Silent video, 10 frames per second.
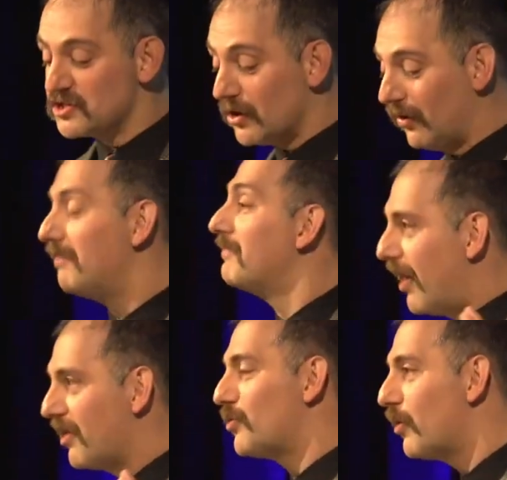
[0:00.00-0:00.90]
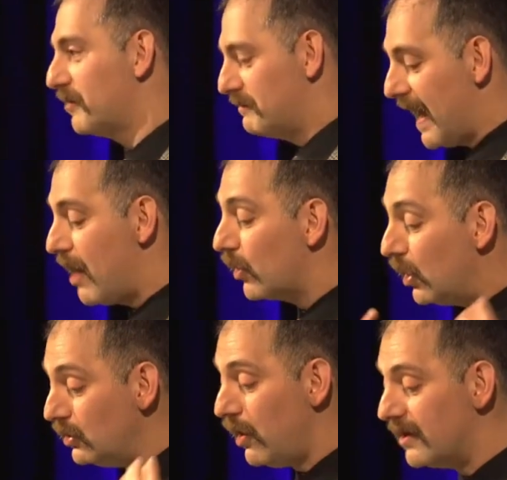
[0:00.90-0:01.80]
So, on corporate power,
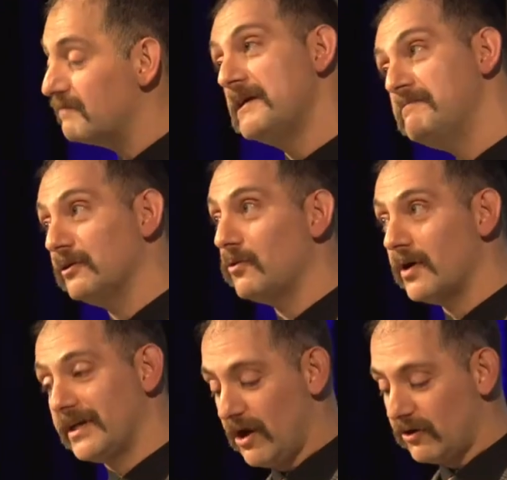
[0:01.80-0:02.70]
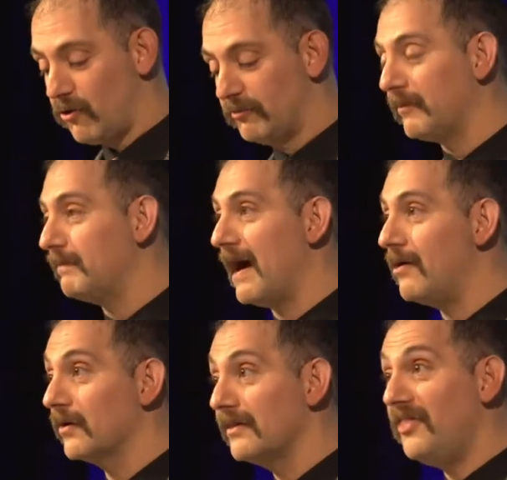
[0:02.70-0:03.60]
a lot of people are working on corporate
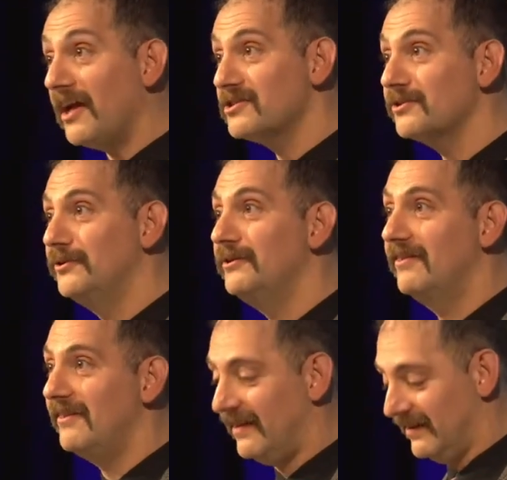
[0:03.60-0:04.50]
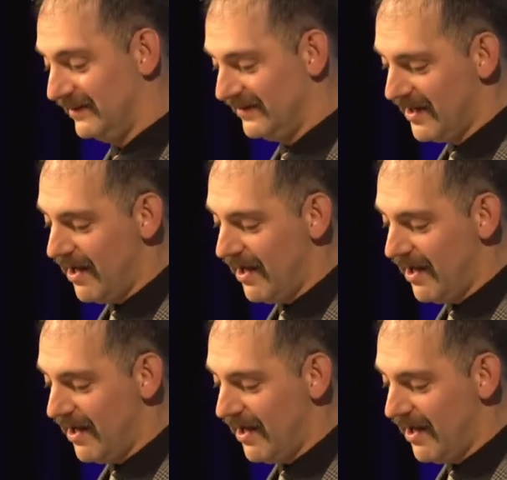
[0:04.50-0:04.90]
power, and that's a good thing.